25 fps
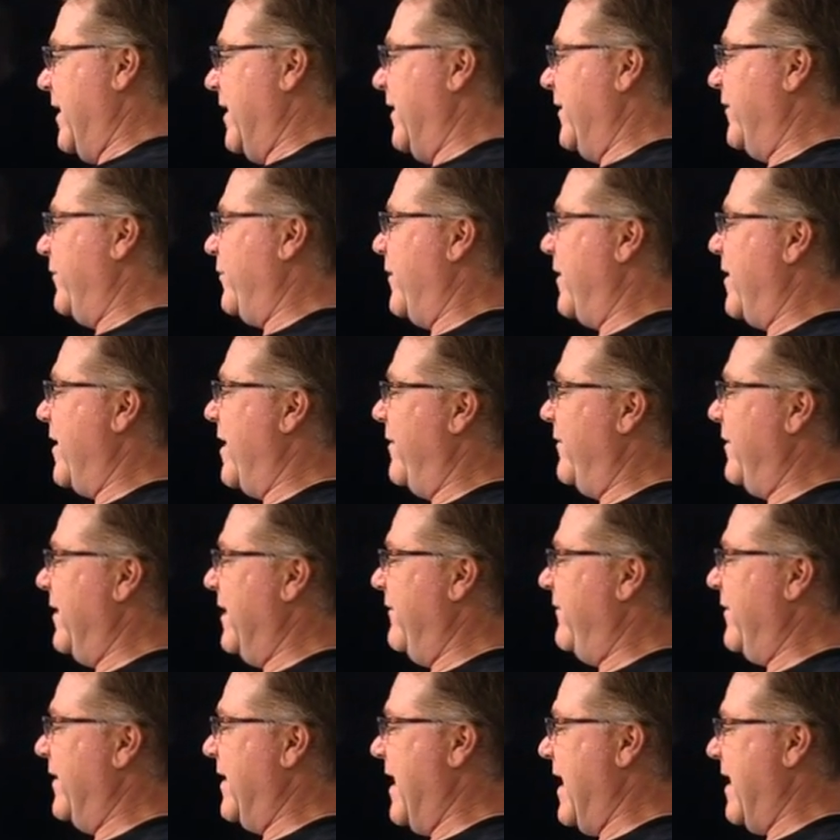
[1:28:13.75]
is without
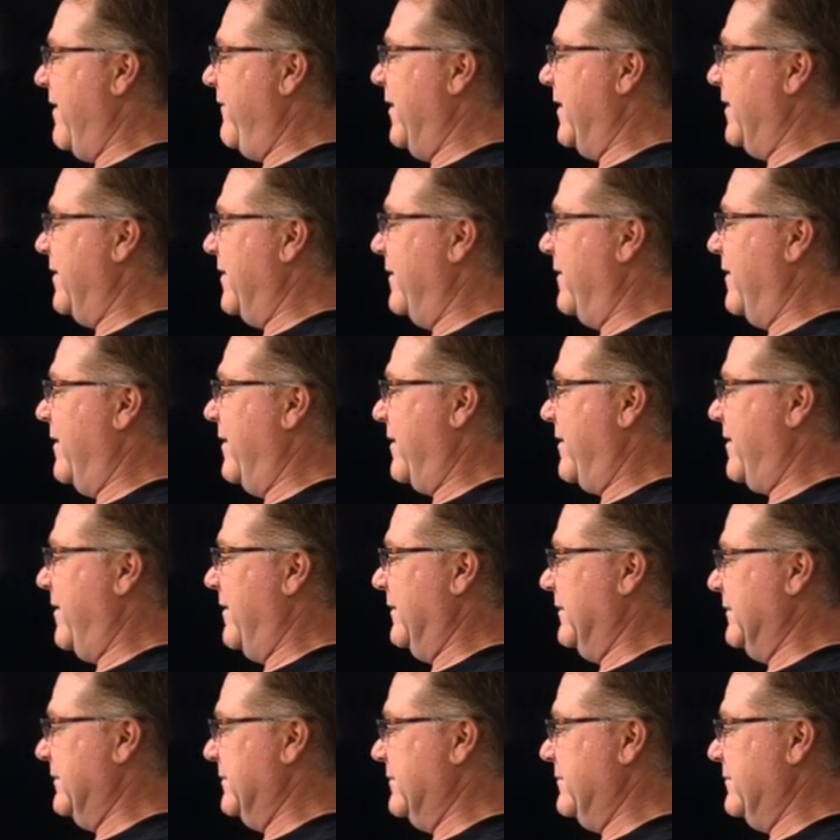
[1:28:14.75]
even having to look.